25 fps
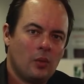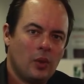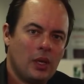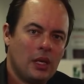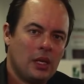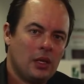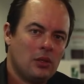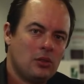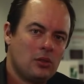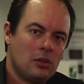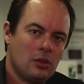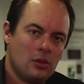we
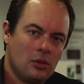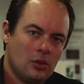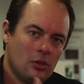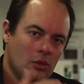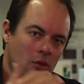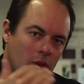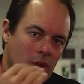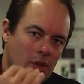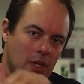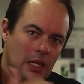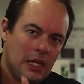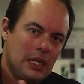need to
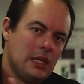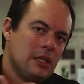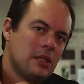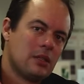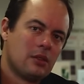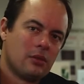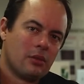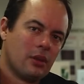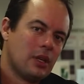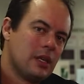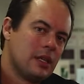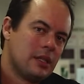do these
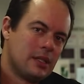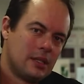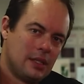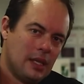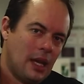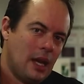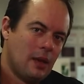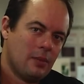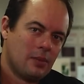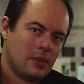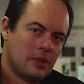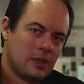3
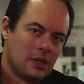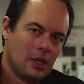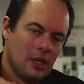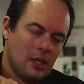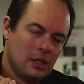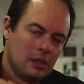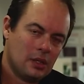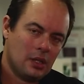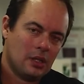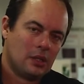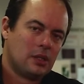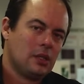steps
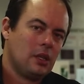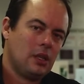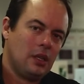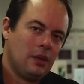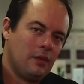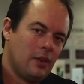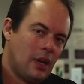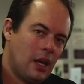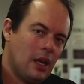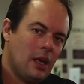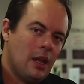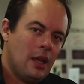to
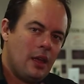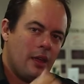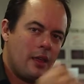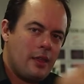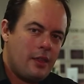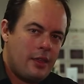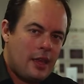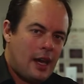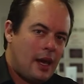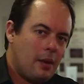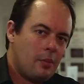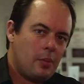deliver
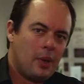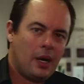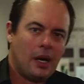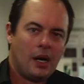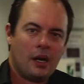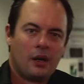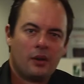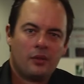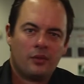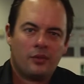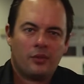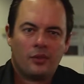that
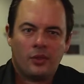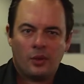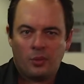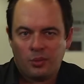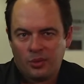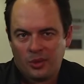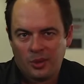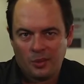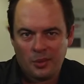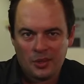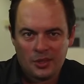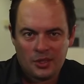part of the
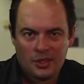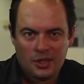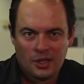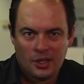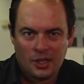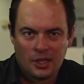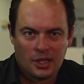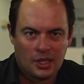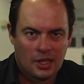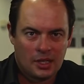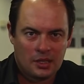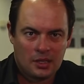promise to
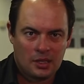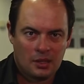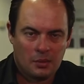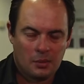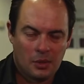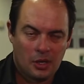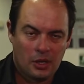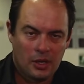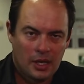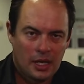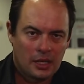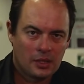the
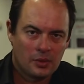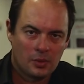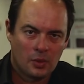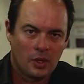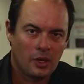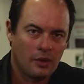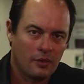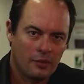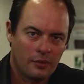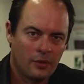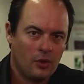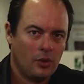customer, and that's
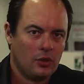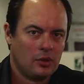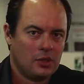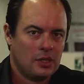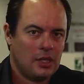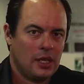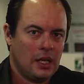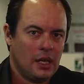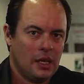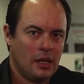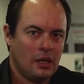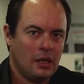where it falls
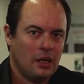down.